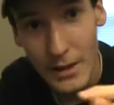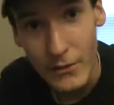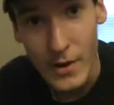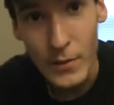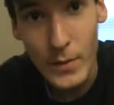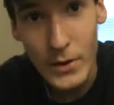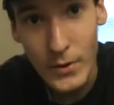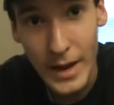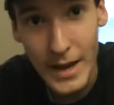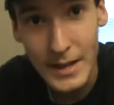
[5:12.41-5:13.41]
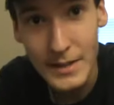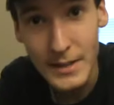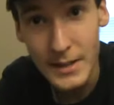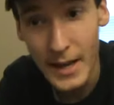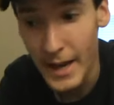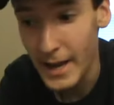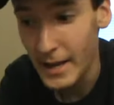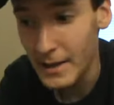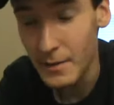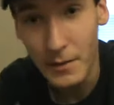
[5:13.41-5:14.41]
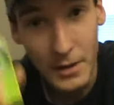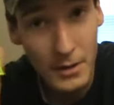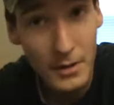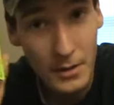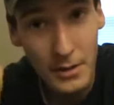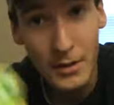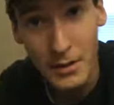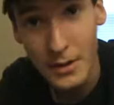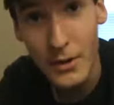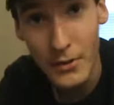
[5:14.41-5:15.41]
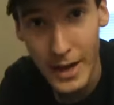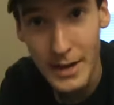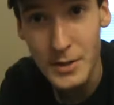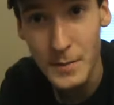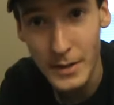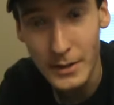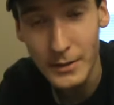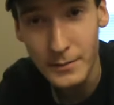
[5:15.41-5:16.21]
Thank you for everyone who has, and go to catch them